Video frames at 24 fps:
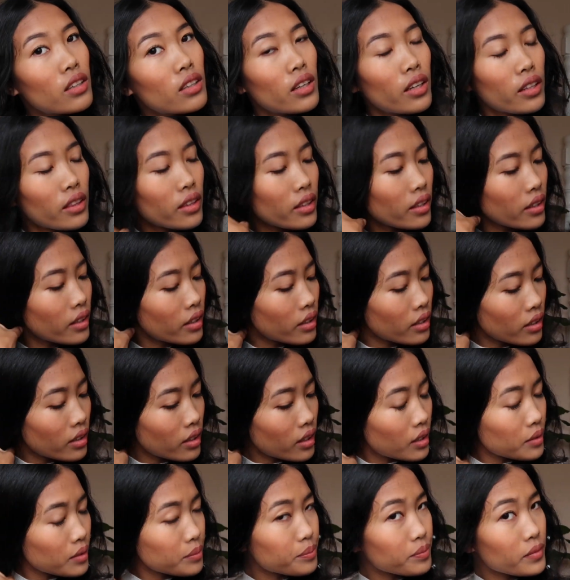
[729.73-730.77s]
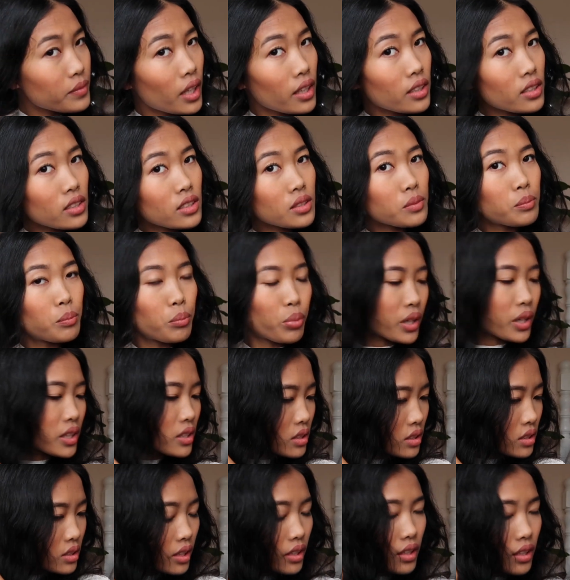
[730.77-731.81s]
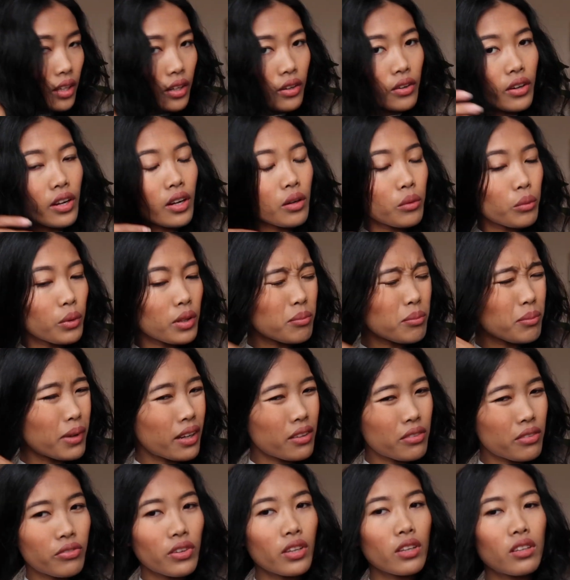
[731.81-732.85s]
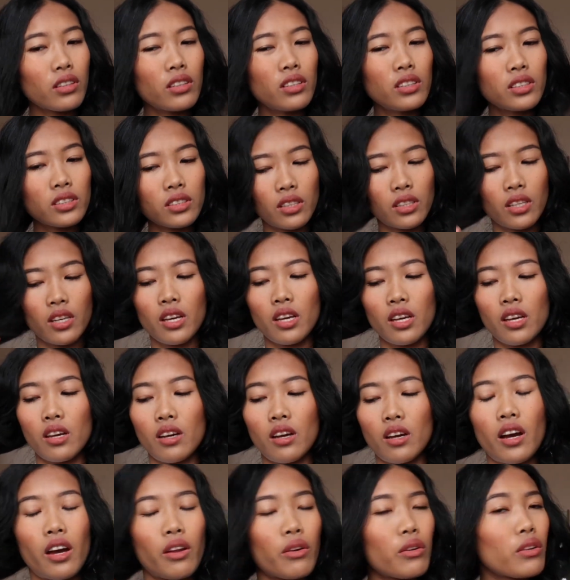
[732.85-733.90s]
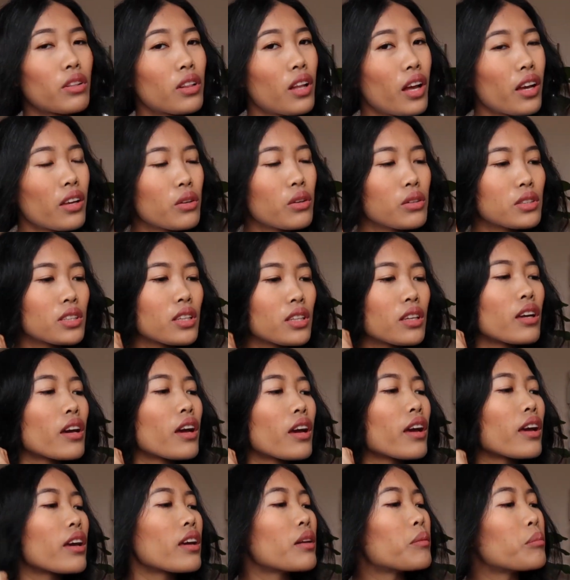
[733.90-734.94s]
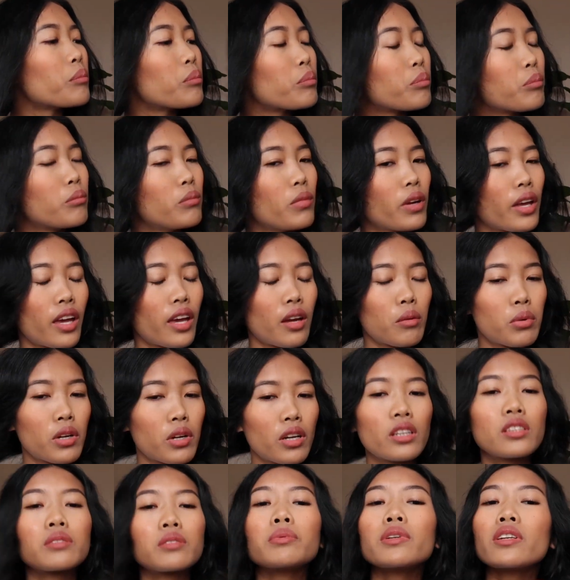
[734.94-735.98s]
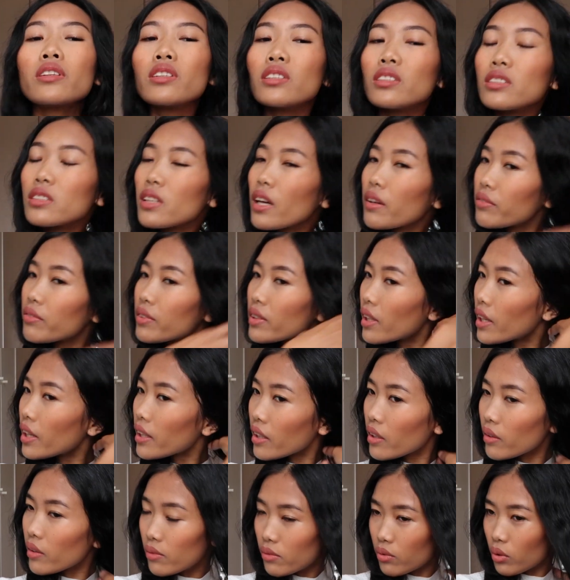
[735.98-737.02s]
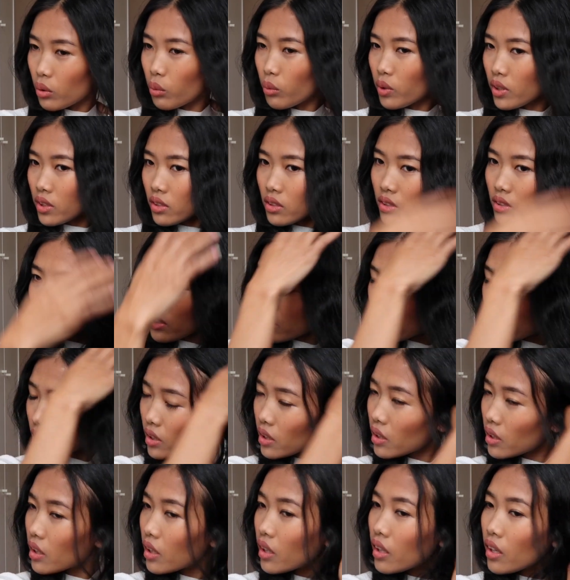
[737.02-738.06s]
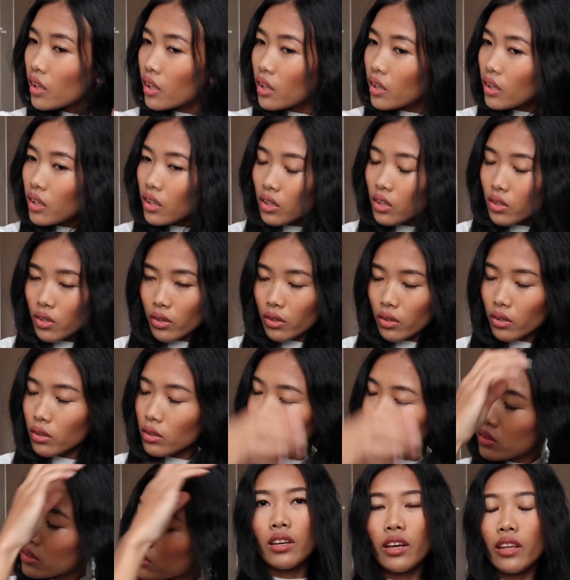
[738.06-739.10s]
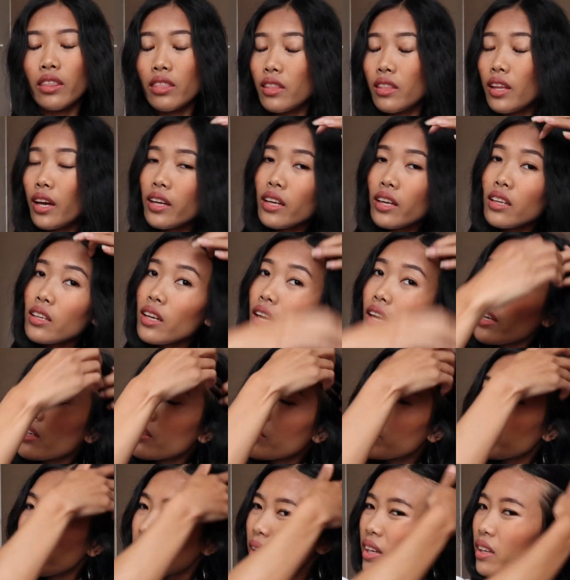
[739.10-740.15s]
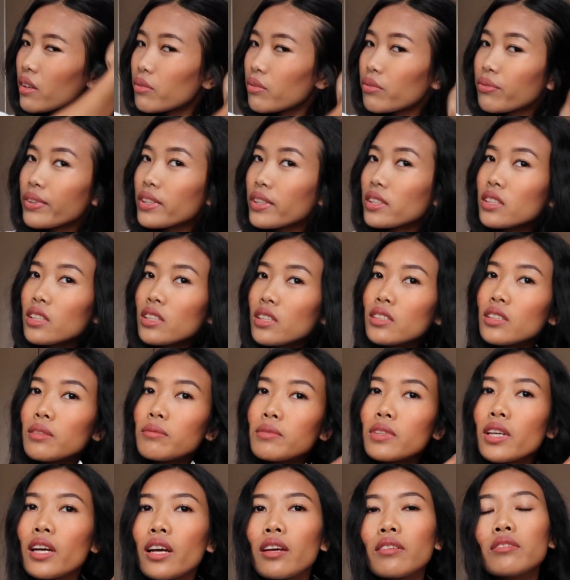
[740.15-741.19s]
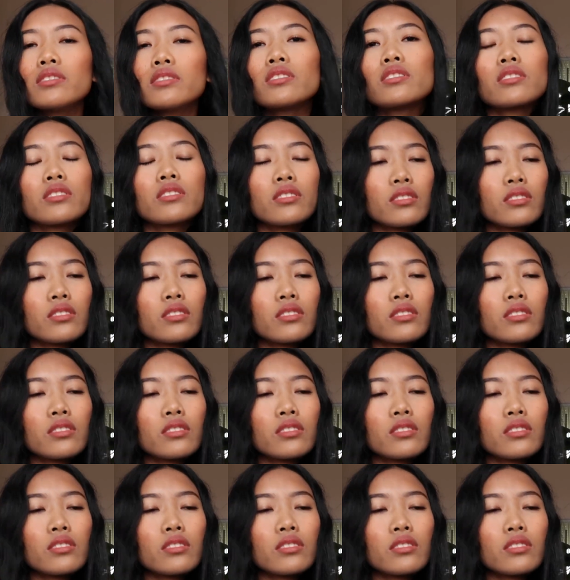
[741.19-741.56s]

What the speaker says: And then I just brush the hair out with my fingers. I don't like using a hairbrush because I feel like it ruins the curls and that can kind of make it frizzy sometimes.